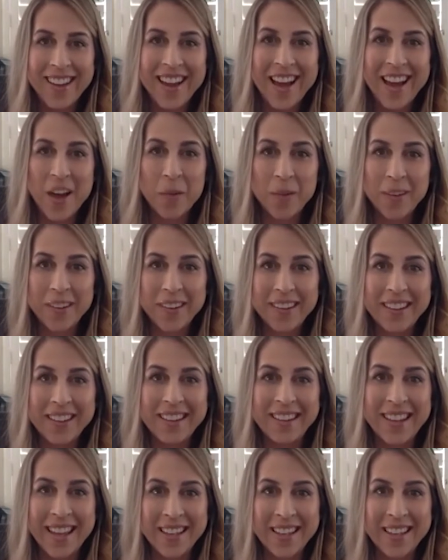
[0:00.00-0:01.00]
really
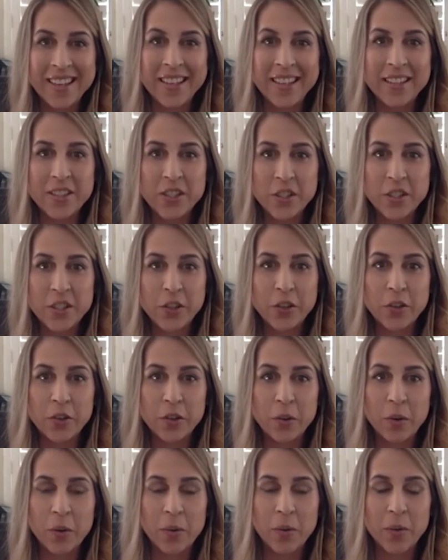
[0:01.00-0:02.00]
lended
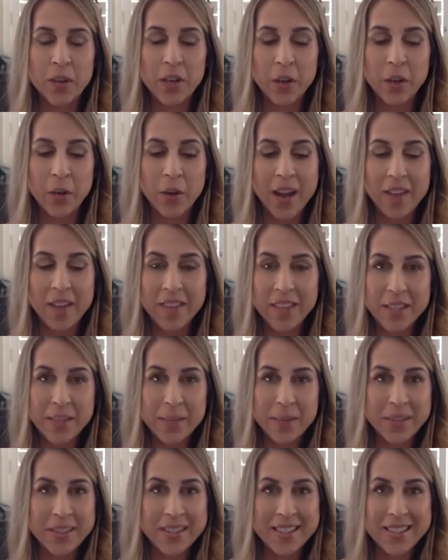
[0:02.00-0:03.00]
to, you know, I have the
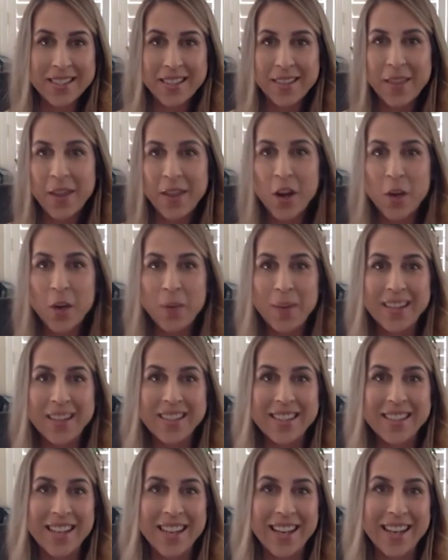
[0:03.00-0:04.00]
experience as a
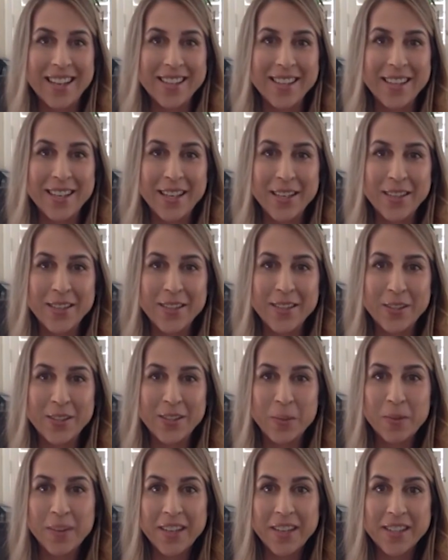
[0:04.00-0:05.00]
therapist, as a
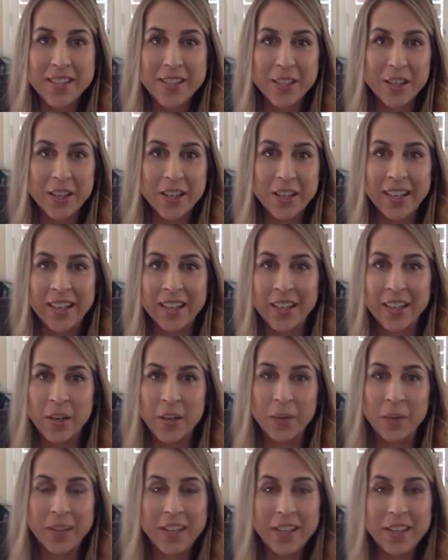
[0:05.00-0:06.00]
supervisor and, you
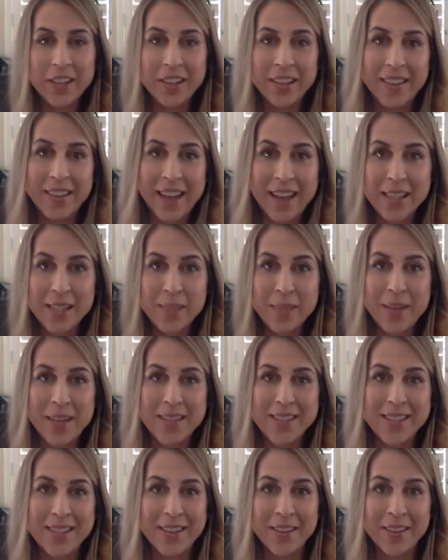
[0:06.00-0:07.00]
know, leader in that
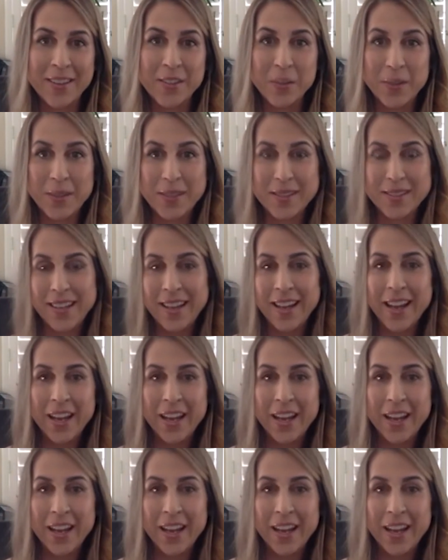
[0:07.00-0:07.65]
space, and also as,